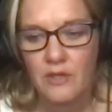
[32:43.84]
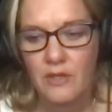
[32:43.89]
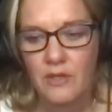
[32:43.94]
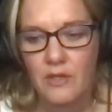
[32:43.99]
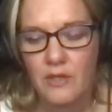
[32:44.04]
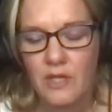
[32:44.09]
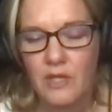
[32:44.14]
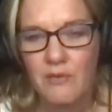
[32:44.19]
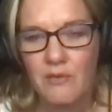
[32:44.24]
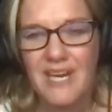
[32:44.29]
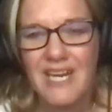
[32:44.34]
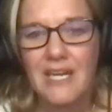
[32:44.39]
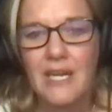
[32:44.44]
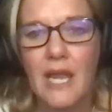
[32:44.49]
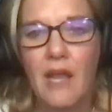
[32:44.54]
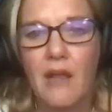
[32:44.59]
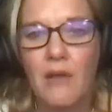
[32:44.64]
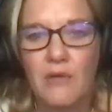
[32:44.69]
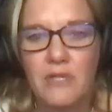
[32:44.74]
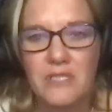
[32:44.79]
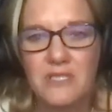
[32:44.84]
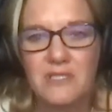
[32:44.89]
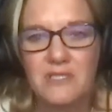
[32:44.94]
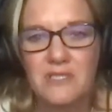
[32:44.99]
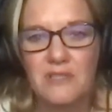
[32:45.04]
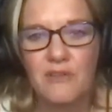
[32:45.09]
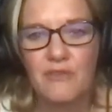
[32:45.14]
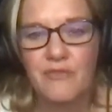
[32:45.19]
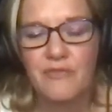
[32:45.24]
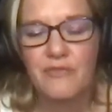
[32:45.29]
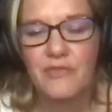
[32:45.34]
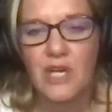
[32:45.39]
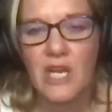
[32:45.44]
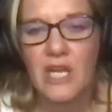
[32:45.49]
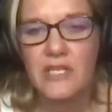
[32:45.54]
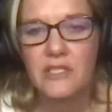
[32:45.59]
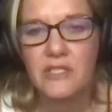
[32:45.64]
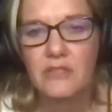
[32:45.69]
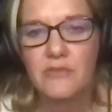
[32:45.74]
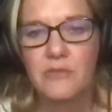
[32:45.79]
Like right now, it's still
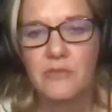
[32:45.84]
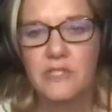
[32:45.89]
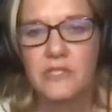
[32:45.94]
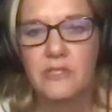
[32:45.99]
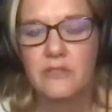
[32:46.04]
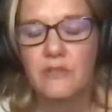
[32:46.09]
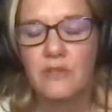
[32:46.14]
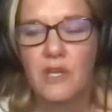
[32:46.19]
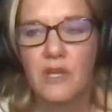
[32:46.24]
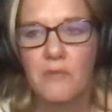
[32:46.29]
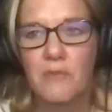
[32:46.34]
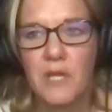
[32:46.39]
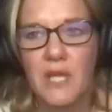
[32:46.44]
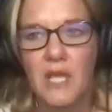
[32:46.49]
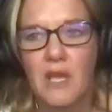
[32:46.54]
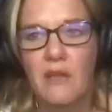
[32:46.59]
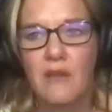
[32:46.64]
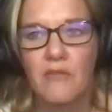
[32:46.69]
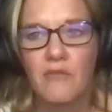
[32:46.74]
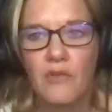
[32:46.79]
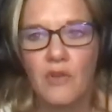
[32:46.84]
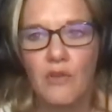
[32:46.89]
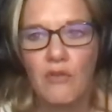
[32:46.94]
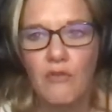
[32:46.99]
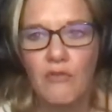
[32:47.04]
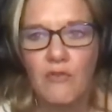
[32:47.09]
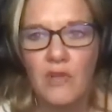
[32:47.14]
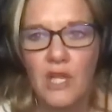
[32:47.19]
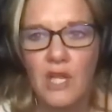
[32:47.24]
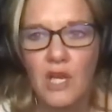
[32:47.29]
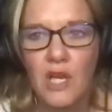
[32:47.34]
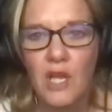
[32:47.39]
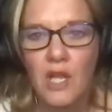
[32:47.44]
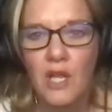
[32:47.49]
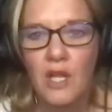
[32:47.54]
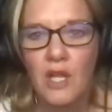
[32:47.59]
fresh. We're still coming out of COVID.